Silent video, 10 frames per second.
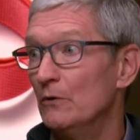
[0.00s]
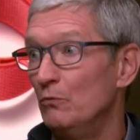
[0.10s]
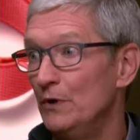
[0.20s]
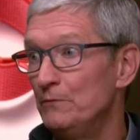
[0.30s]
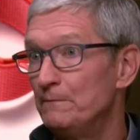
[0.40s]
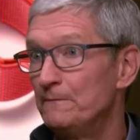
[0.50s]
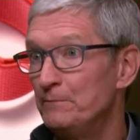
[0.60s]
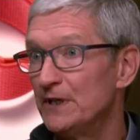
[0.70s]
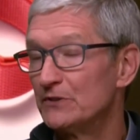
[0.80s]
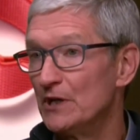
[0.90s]

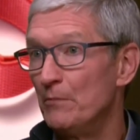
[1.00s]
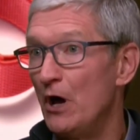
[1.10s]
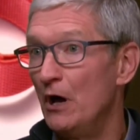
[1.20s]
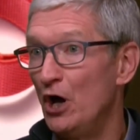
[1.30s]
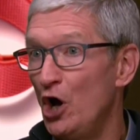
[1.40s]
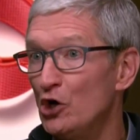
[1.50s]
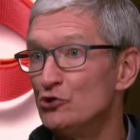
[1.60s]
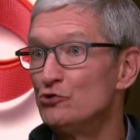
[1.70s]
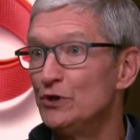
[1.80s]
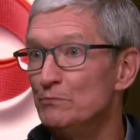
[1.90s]
we've picked up
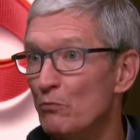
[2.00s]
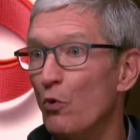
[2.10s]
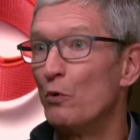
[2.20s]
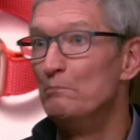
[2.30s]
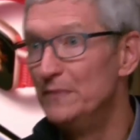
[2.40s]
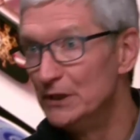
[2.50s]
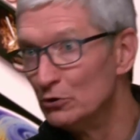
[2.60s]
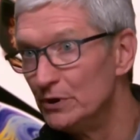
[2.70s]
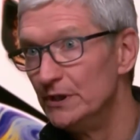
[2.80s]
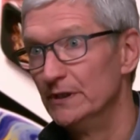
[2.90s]
100 more
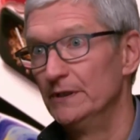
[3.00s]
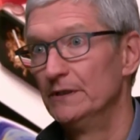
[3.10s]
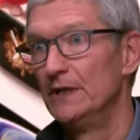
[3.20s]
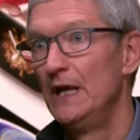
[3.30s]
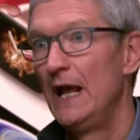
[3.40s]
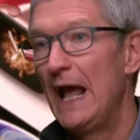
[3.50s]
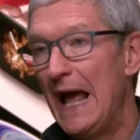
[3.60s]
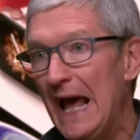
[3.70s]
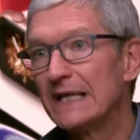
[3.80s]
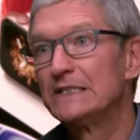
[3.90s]
million
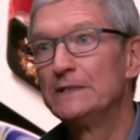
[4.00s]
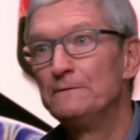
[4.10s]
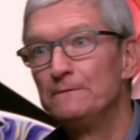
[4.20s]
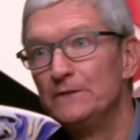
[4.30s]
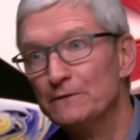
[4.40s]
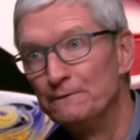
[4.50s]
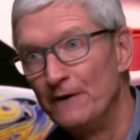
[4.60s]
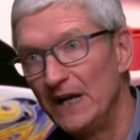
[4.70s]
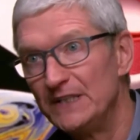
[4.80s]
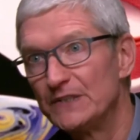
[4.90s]
active
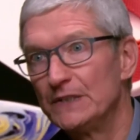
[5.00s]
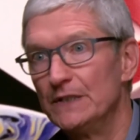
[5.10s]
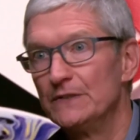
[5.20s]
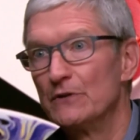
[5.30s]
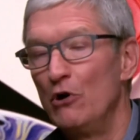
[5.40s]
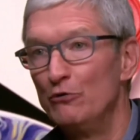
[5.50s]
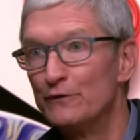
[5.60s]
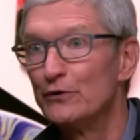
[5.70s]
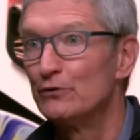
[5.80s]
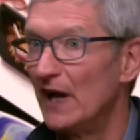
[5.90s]
devices
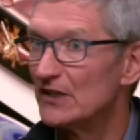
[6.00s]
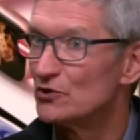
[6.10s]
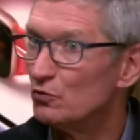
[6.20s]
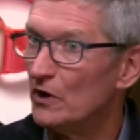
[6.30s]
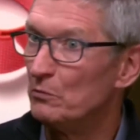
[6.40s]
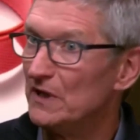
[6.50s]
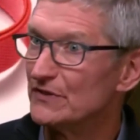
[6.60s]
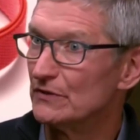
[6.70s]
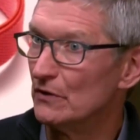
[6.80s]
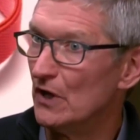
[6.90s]
over the last 12
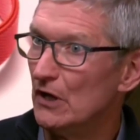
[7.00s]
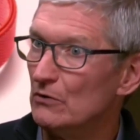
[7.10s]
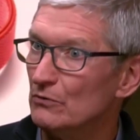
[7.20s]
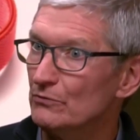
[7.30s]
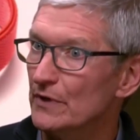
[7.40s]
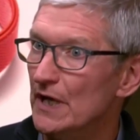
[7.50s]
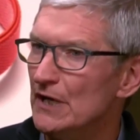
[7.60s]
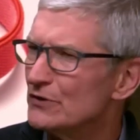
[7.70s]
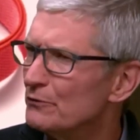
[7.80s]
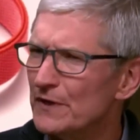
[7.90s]
months alone.
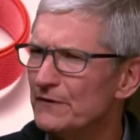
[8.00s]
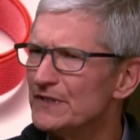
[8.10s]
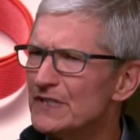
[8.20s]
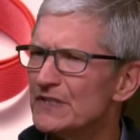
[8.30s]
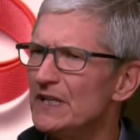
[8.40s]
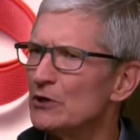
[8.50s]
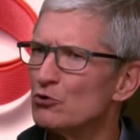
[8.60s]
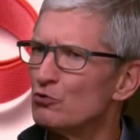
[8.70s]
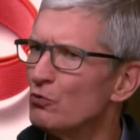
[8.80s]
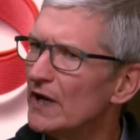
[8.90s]
So this is an
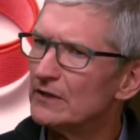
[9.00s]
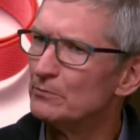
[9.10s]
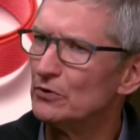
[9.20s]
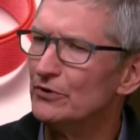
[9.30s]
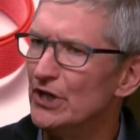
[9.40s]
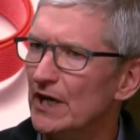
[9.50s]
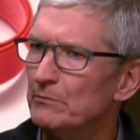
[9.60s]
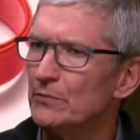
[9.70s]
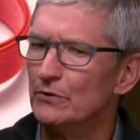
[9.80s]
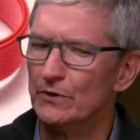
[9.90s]
incredible
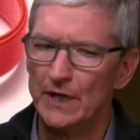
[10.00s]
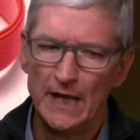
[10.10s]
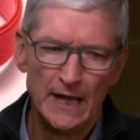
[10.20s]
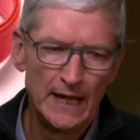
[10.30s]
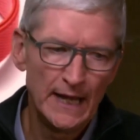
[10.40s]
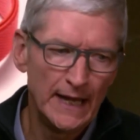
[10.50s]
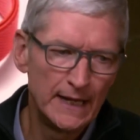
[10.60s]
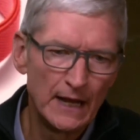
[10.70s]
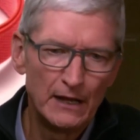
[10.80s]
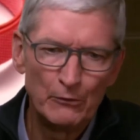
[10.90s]
number.
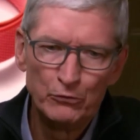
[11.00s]
And